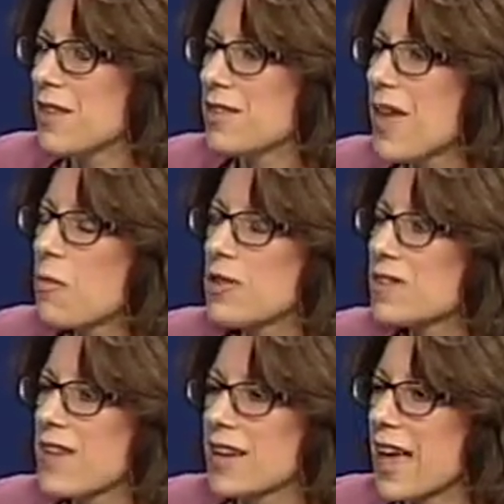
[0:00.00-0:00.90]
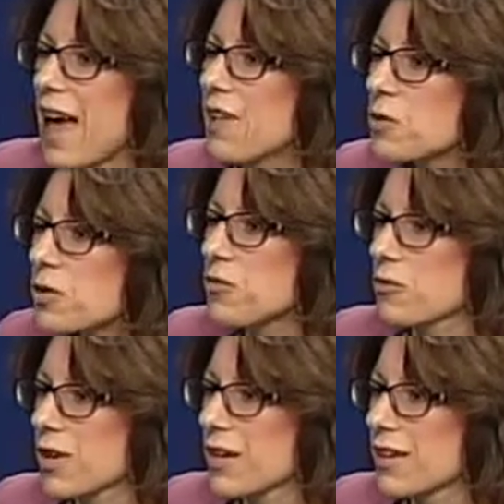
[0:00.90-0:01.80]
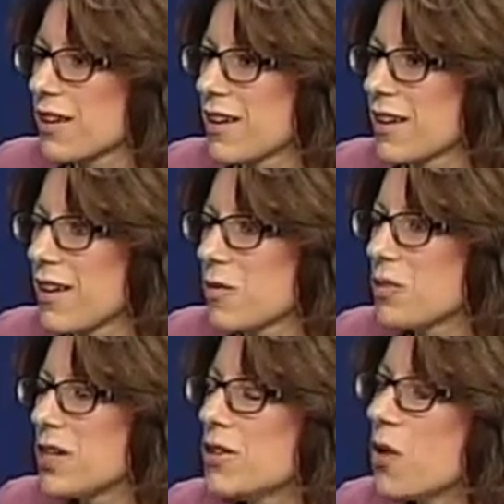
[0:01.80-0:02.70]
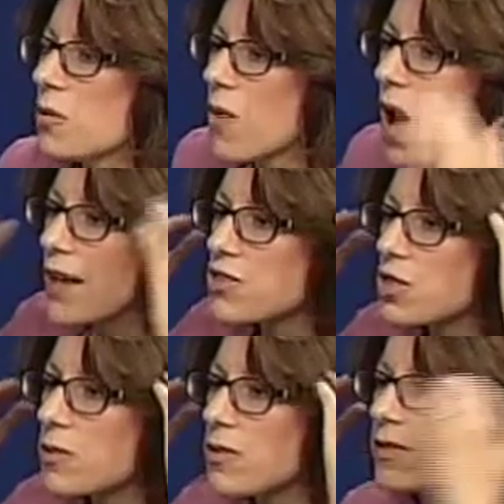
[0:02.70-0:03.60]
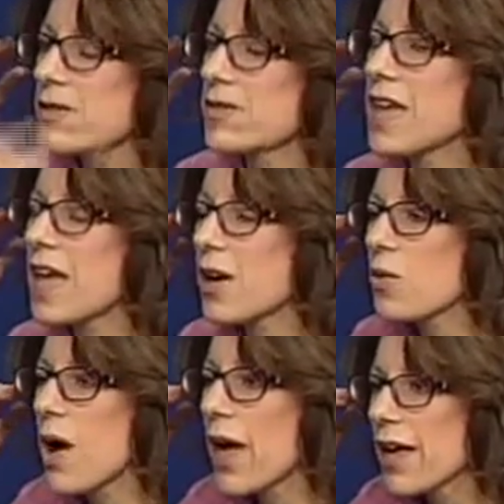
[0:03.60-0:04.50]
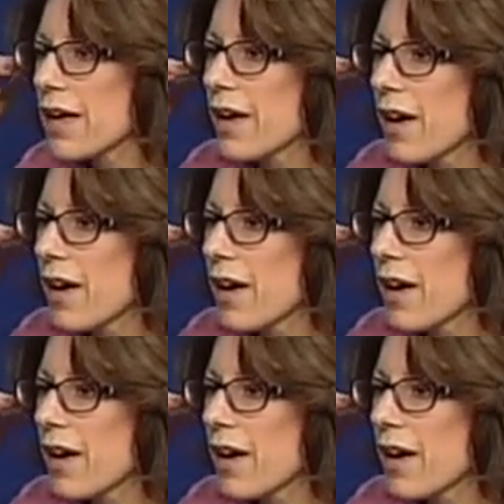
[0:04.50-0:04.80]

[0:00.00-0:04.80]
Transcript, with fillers: that was not calorie free. Right, right, right. But in her mind, she was staying away.